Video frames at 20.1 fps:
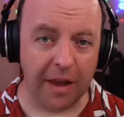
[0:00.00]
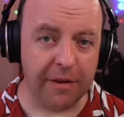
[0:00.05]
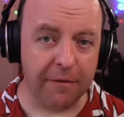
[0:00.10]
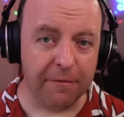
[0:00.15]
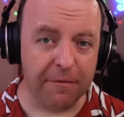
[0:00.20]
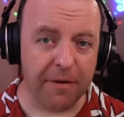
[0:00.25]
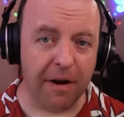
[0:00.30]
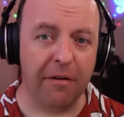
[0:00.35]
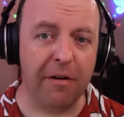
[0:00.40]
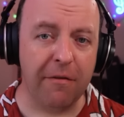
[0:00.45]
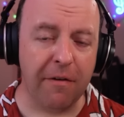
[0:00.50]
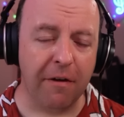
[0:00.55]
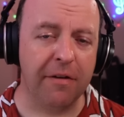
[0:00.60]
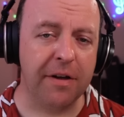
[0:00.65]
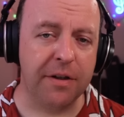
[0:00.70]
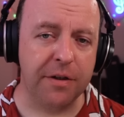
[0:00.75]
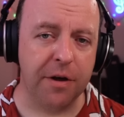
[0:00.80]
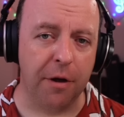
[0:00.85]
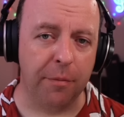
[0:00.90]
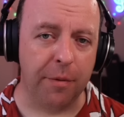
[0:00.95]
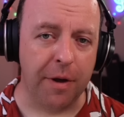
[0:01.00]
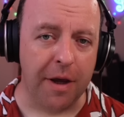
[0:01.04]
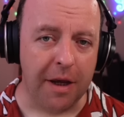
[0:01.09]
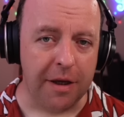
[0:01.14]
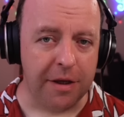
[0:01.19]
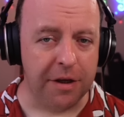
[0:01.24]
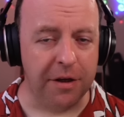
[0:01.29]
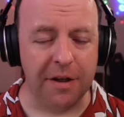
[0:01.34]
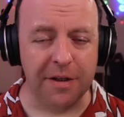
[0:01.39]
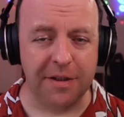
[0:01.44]
At the very, very top,
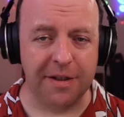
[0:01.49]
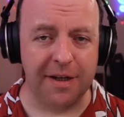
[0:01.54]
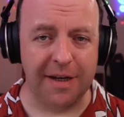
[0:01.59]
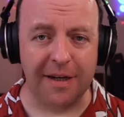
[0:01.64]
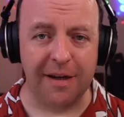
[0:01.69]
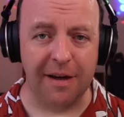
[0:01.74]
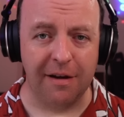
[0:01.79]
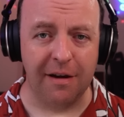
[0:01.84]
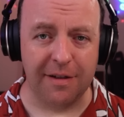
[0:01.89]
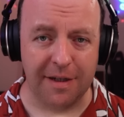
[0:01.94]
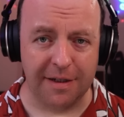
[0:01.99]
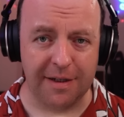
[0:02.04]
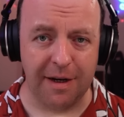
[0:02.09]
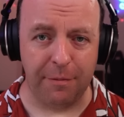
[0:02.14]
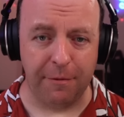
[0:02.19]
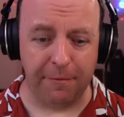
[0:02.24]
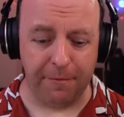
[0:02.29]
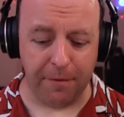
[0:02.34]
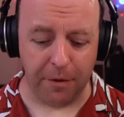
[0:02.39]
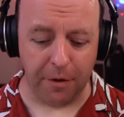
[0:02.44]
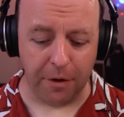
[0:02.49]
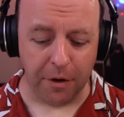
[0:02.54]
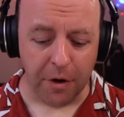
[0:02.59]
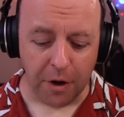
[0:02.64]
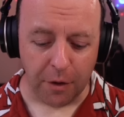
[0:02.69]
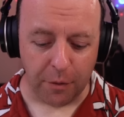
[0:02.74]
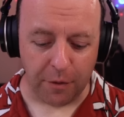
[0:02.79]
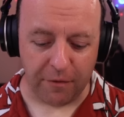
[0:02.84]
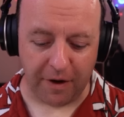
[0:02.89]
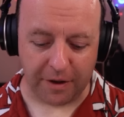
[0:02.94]
you can see, as I said before,
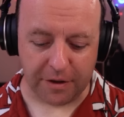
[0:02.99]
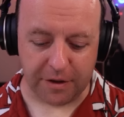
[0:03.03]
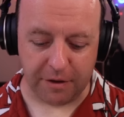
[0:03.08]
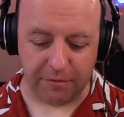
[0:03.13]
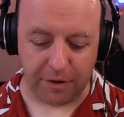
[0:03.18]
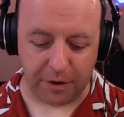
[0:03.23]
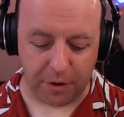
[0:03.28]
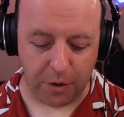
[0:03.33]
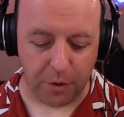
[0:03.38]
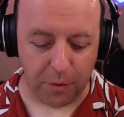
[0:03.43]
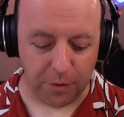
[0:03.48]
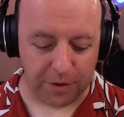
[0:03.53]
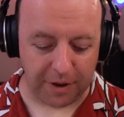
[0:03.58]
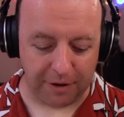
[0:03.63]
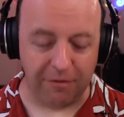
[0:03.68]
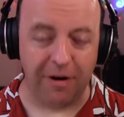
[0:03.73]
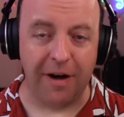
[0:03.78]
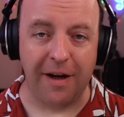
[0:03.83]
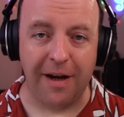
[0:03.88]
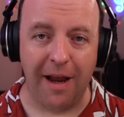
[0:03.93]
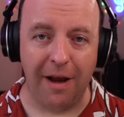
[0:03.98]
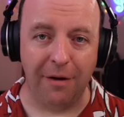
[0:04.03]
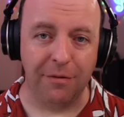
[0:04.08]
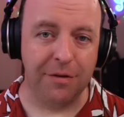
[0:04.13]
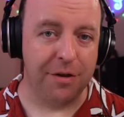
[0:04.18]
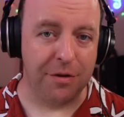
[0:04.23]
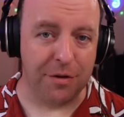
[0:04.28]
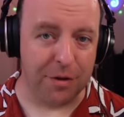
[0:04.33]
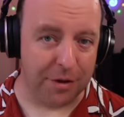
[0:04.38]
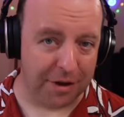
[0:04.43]
we're actually recording right now,
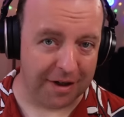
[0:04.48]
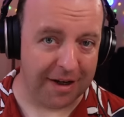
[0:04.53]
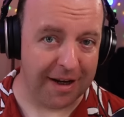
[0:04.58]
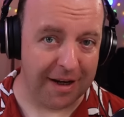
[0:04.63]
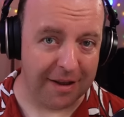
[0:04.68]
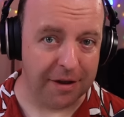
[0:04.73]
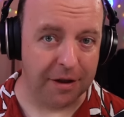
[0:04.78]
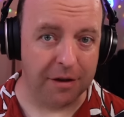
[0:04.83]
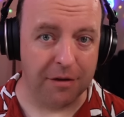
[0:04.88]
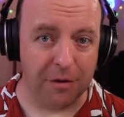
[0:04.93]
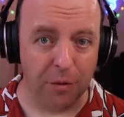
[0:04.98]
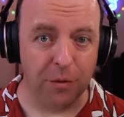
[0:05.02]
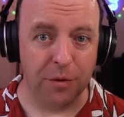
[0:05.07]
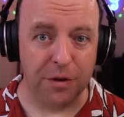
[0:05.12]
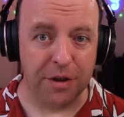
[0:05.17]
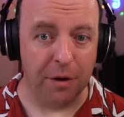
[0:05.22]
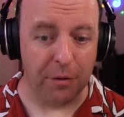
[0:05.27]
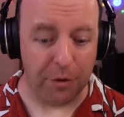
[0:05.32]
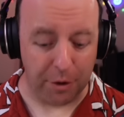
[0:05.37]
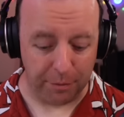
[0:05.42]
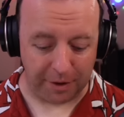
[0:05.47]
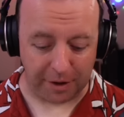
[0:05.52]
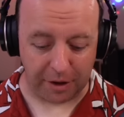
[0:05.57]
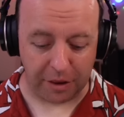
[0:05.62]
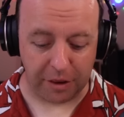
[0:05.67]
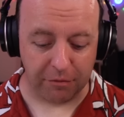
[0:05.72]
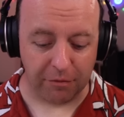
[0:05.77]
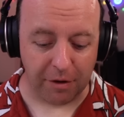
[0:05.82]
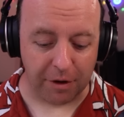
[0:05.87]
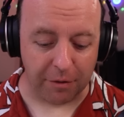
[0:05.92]
so you can hear the audio coming
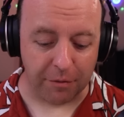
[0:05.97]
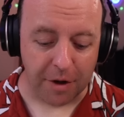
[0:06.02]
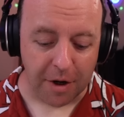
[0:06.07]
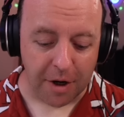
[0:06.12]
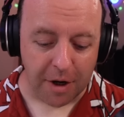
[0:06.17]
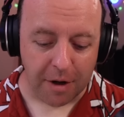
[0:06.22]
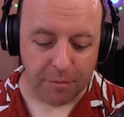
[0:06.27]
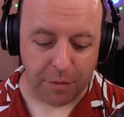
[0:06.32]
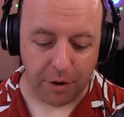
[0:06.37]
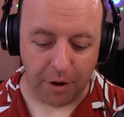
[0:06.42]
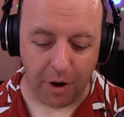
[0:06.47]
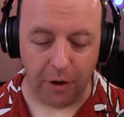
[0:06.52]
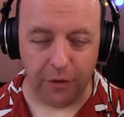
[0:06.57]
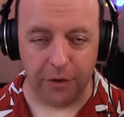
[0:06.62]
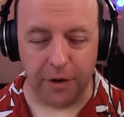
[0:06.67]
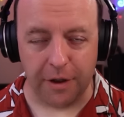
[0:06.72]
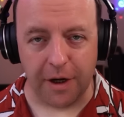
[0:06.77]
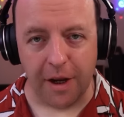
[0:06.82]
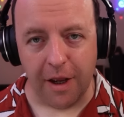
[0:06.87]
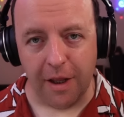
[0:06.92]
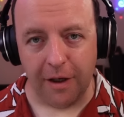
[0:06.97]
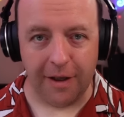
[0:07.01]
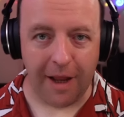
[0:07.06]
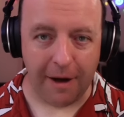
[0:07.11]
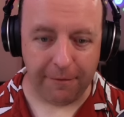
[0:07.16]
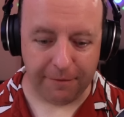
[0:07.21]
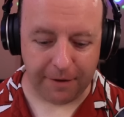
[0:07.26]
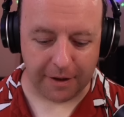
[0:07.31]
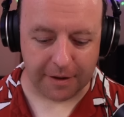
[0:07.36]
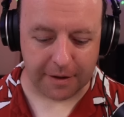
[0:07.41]
through, but on the
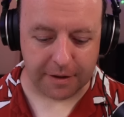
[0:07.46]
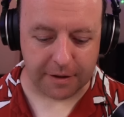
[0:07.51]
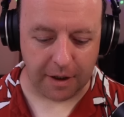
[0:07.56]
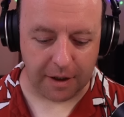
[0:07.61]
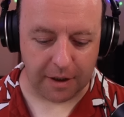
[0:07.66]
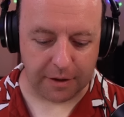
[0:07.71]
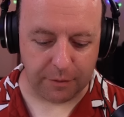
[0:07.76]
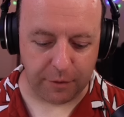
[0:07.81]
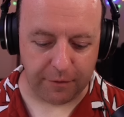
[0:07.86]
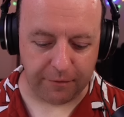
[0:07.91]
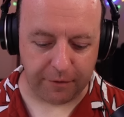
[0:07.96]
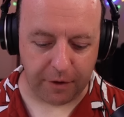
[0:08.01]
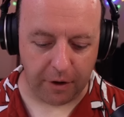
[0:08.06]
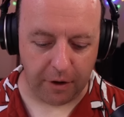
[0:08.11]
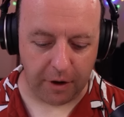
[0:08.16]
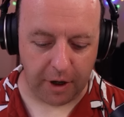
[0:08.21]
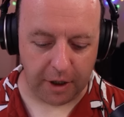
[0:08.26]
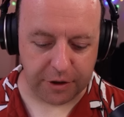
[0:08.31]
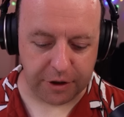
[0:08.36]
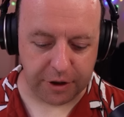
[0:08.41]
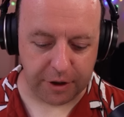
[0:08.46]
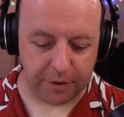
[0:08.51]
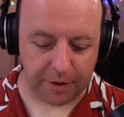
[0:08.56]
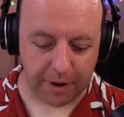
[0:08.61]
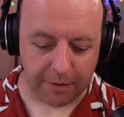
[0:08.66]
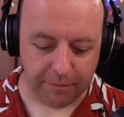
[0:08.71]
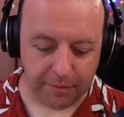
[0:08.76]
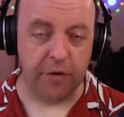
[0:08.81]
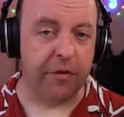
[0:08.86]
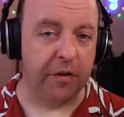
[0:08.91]
left-hand side, we've got a
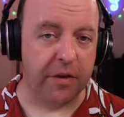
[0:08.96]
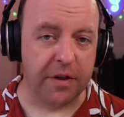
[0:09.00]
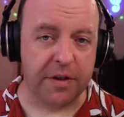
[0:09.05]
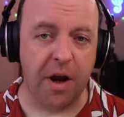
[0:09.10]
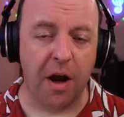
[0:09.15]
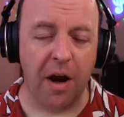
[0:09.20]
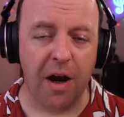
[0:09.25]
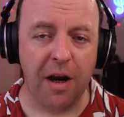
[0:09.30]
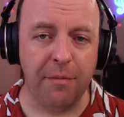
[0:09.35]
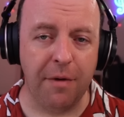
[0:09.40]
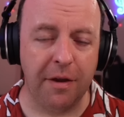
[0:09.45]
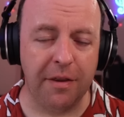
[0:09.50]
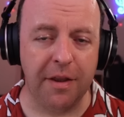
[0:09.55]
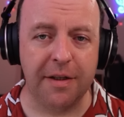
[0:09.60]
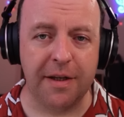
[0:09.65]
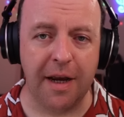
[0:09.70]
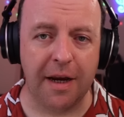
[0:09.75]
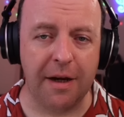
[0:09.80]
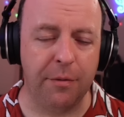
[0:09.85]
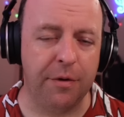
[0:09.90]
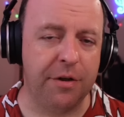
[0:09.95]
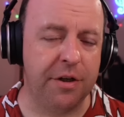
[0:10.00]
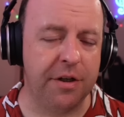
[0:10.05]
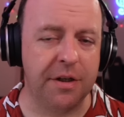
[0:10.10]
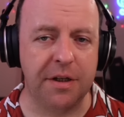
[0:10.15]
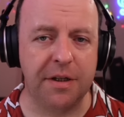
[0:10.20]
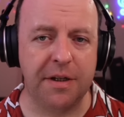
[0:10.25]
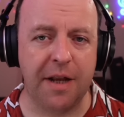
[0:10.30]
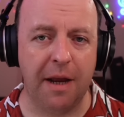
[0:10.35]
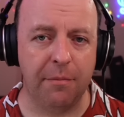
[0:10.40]
tuner, you've got the time and the date, which is
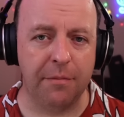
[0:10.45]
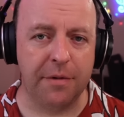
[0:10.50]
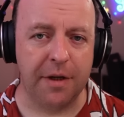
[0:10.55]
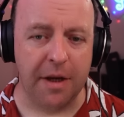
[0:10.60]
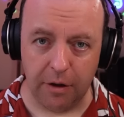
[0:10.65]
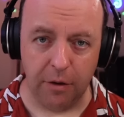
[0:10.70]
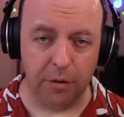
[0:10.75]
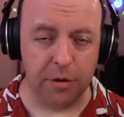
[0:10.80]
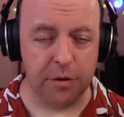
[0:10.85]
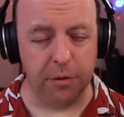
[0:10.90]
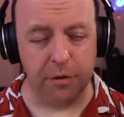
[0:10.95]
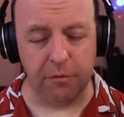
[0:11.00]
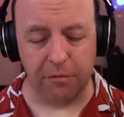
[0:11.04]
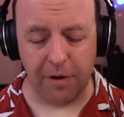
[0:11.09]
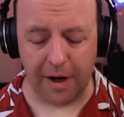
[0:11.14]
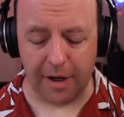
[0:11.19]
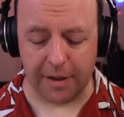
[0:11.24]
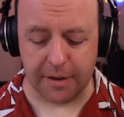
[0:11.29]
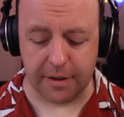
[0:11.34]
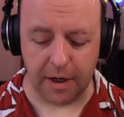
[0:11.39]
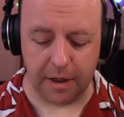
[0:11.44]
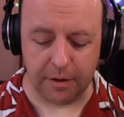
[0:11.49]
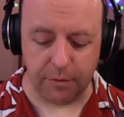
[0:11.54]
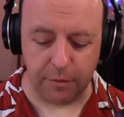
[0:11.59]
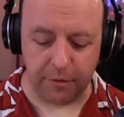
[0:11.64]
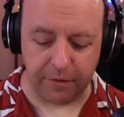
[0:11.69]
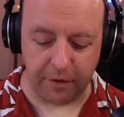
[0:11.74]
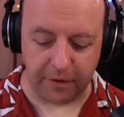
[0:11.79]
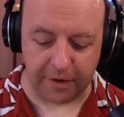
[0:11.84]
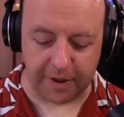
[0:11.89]
stamped, and also on the right-hand side,
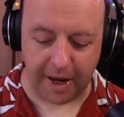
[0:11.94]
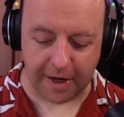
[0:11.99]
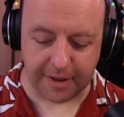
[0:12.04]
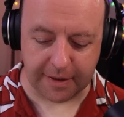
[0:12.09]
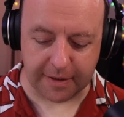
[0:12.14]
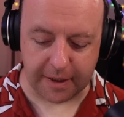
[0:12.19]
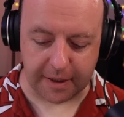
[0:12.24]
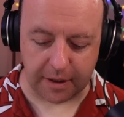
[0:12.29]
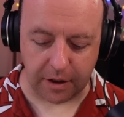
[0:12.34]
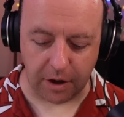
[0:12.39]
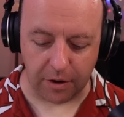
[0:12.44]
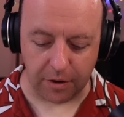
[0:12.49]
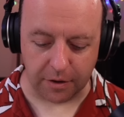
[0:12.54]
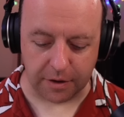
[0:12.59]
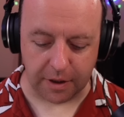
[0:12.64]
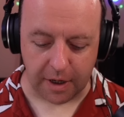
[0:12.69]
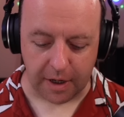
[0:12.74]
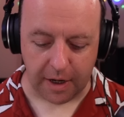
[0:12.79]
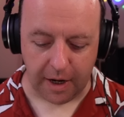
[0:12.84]
we've got the S D card,